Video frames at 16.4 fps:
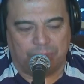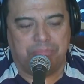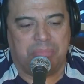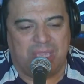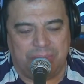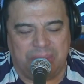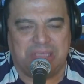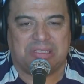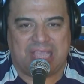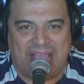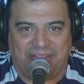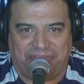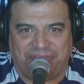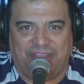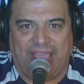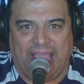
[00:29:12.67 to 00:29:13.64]
Mimi's
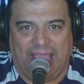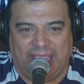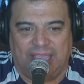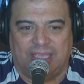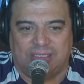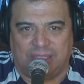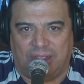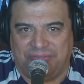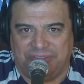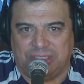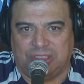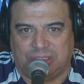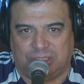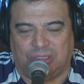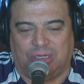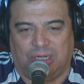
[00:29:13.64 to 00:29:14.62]
Cafe is on
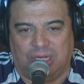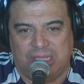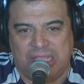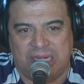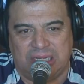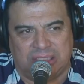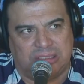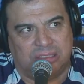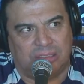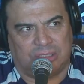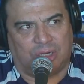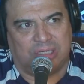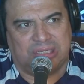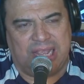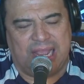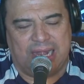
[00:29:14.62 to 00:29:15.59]
Ventura and it's in
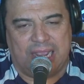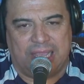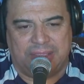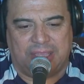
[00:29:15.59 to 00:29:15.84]
Tarzana.